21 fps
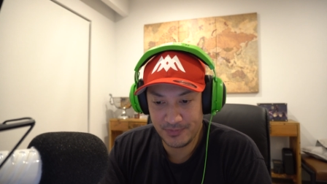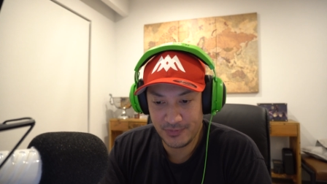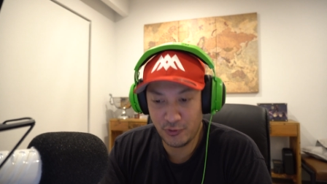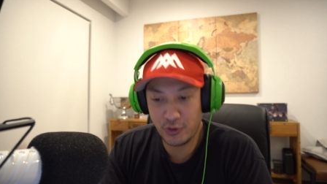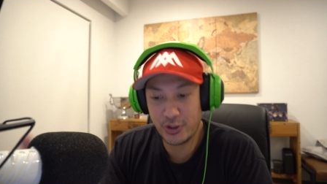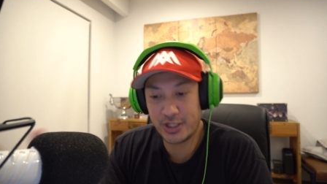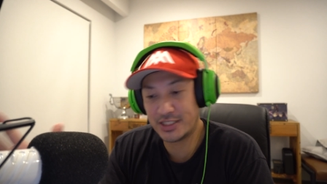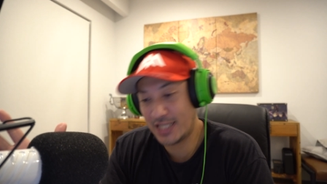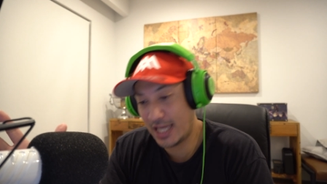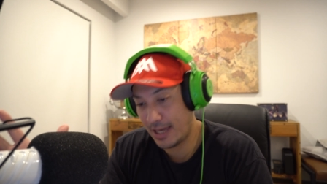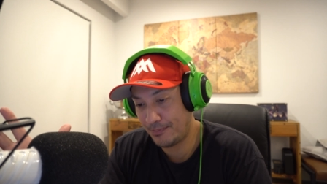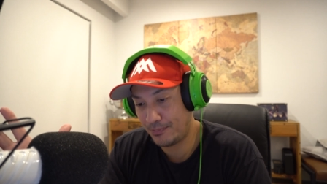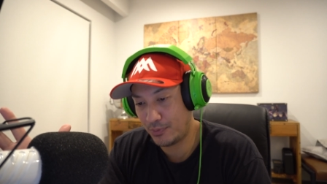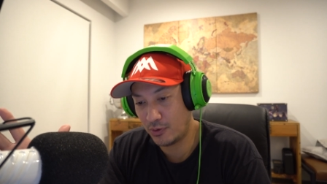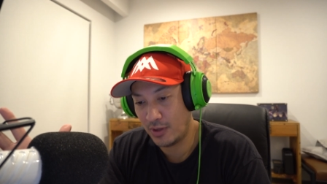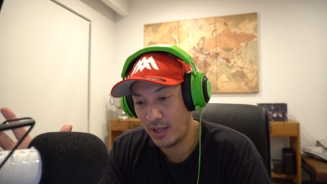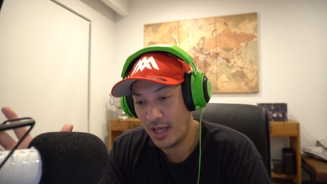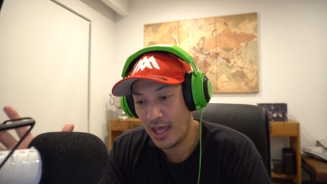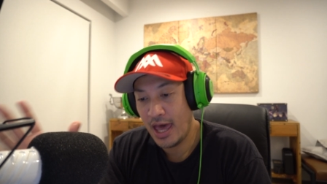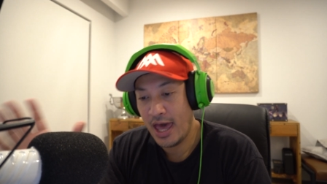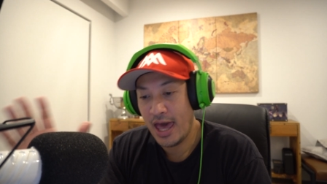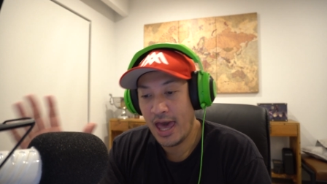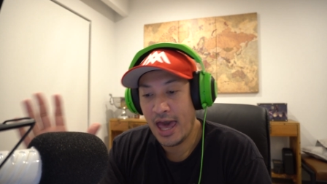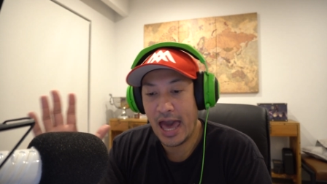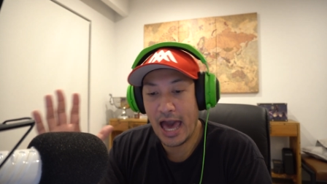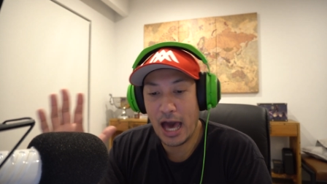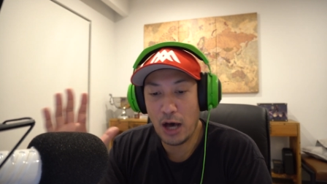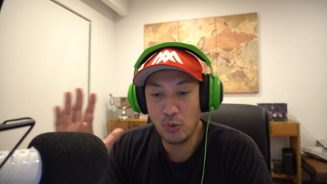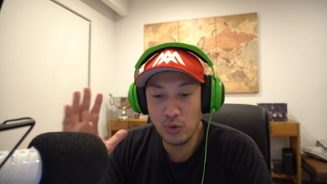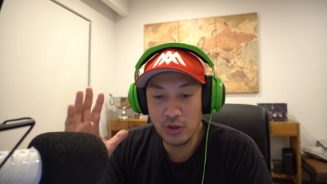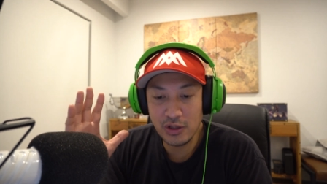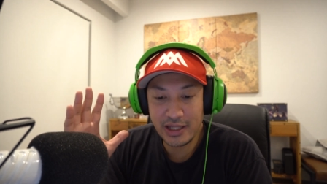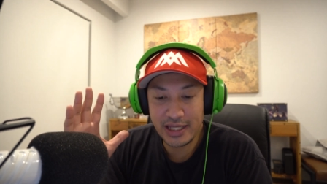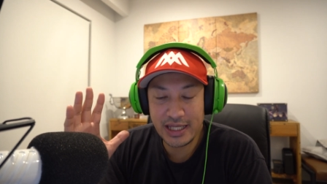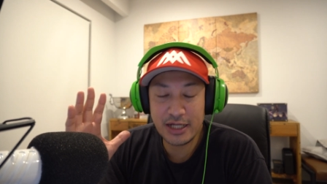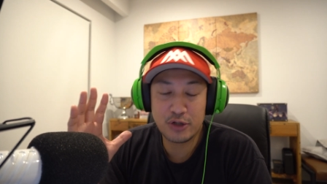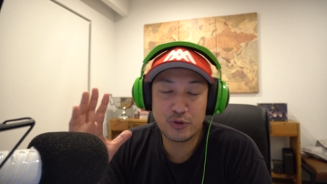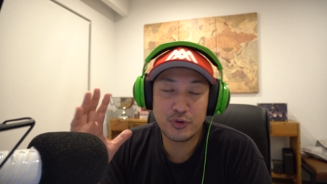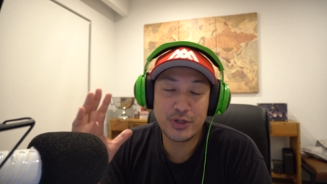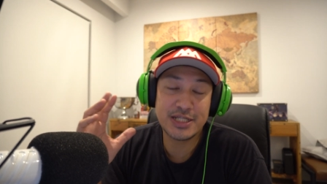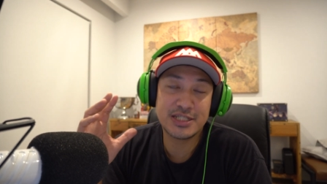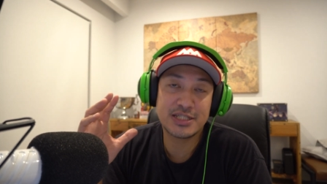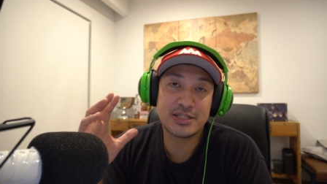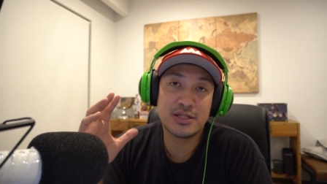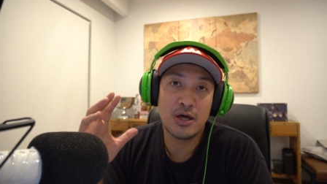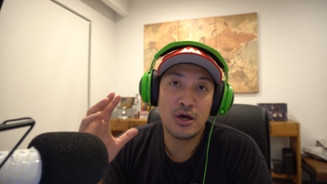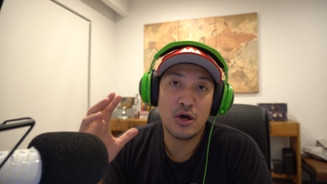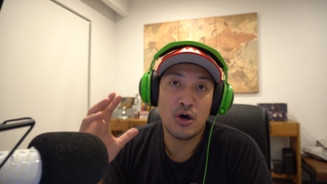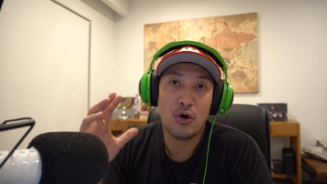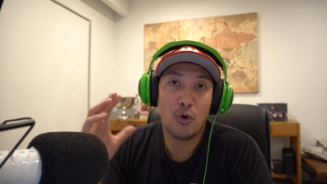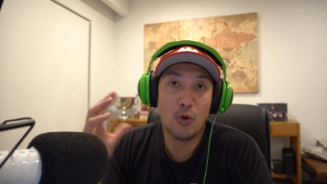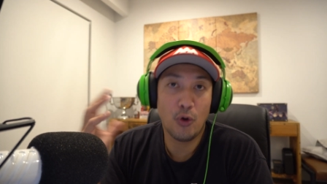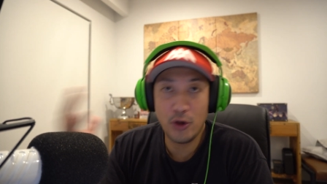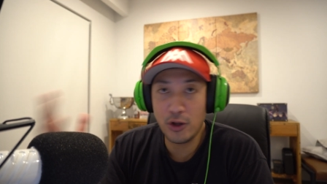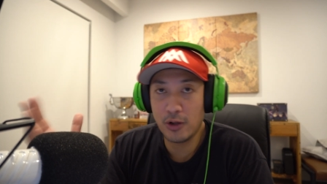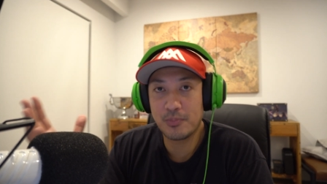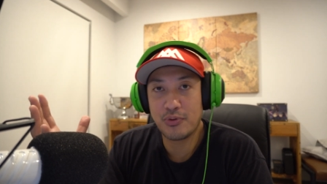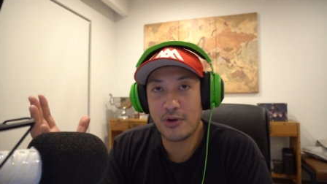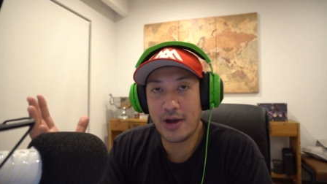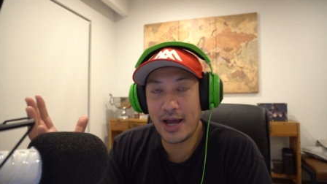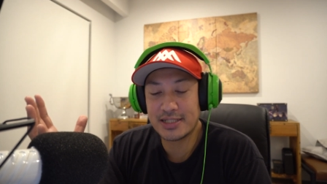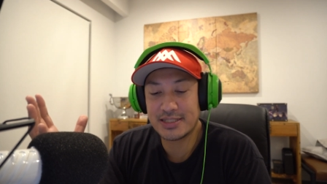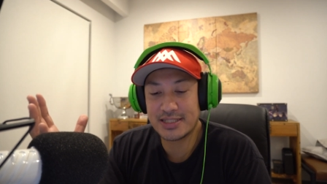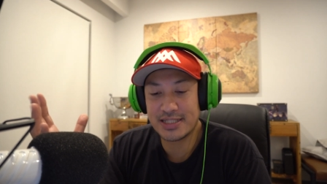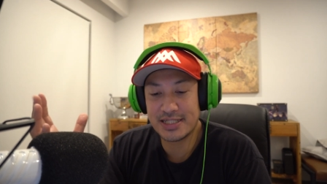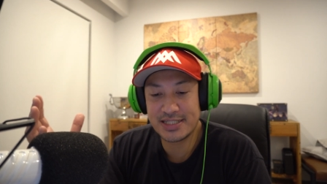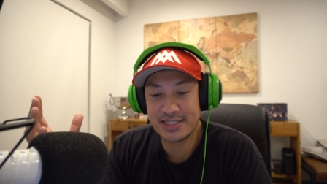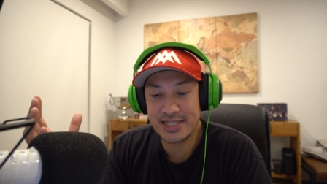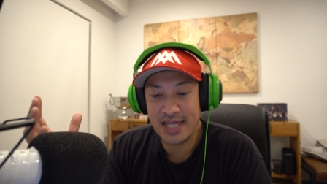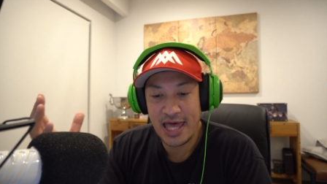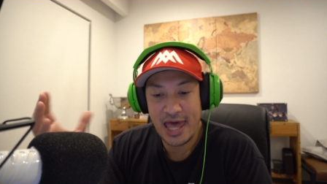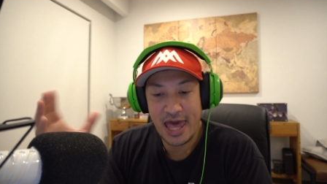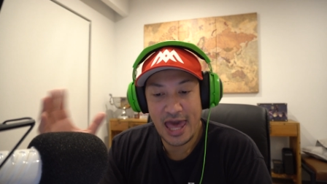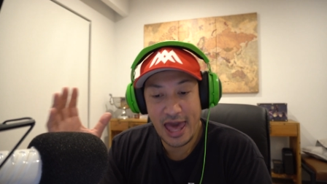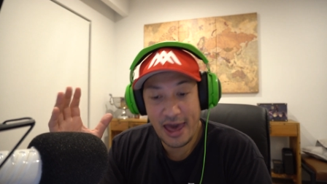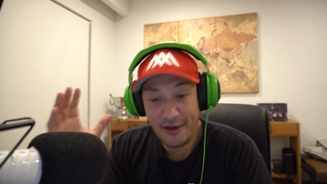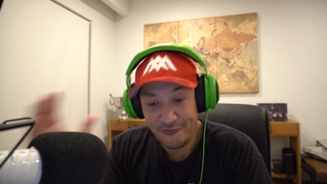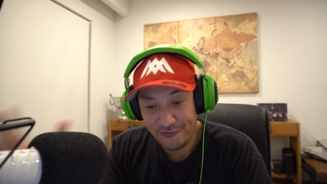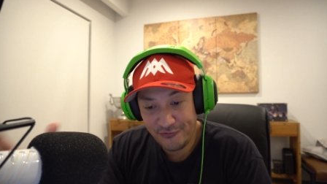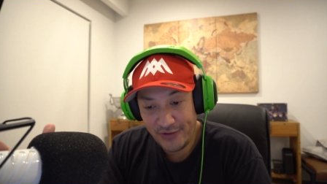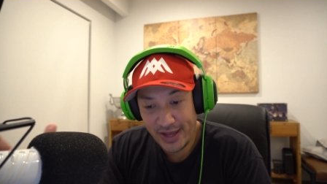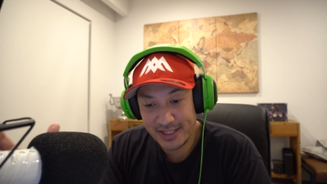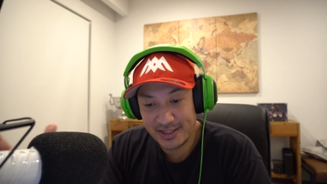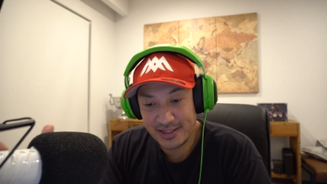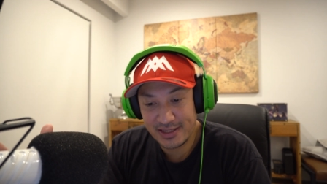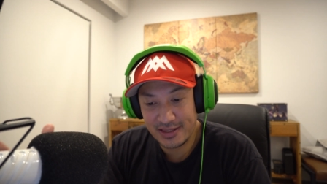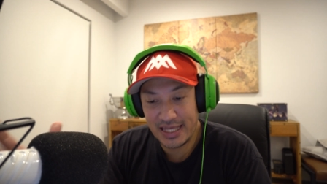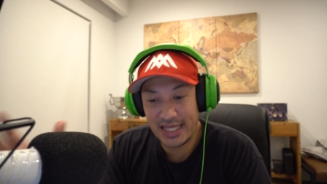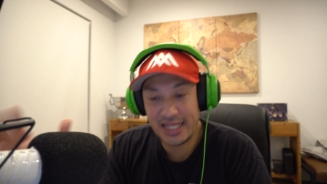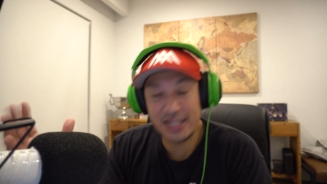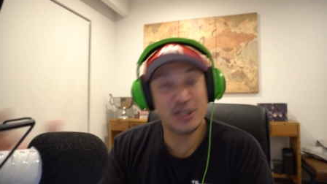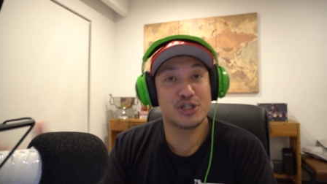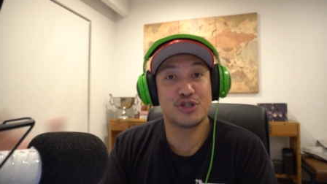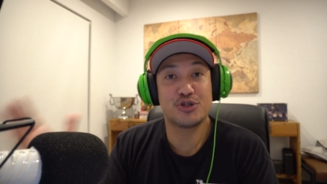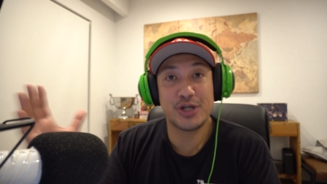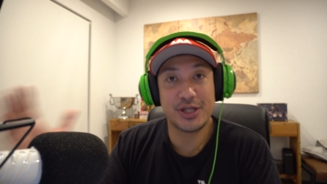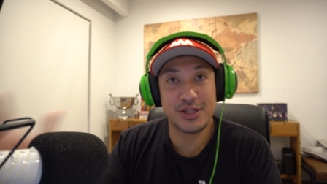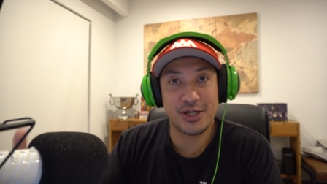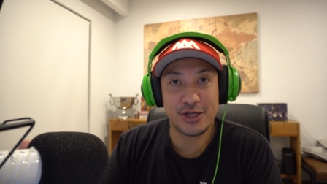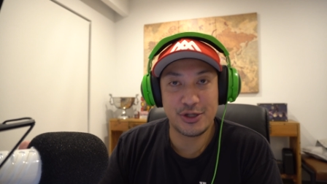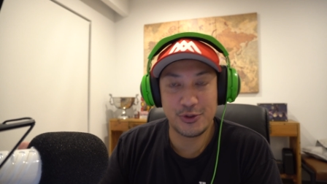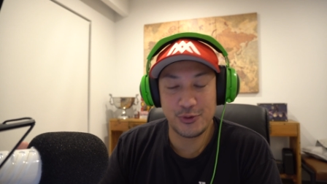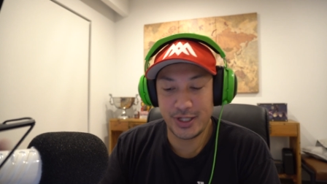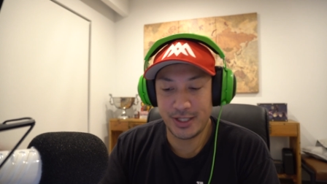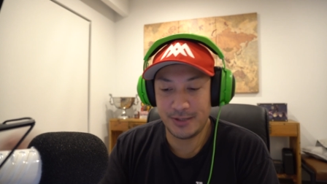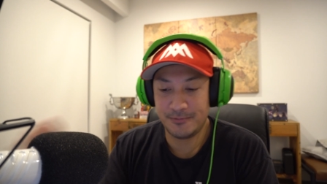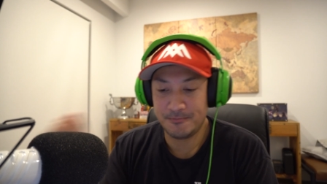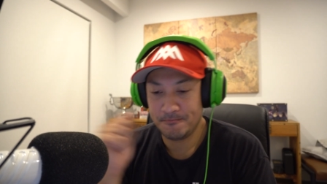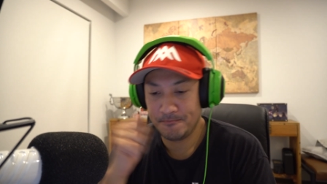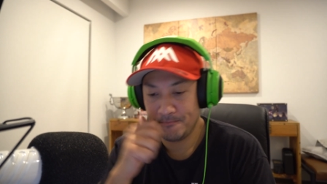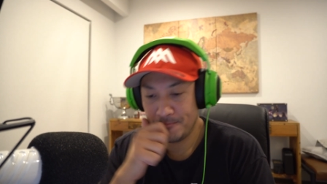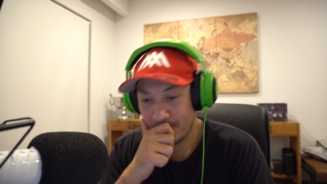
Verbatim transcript: For example, how will increased oil prices affect the industry that you're in?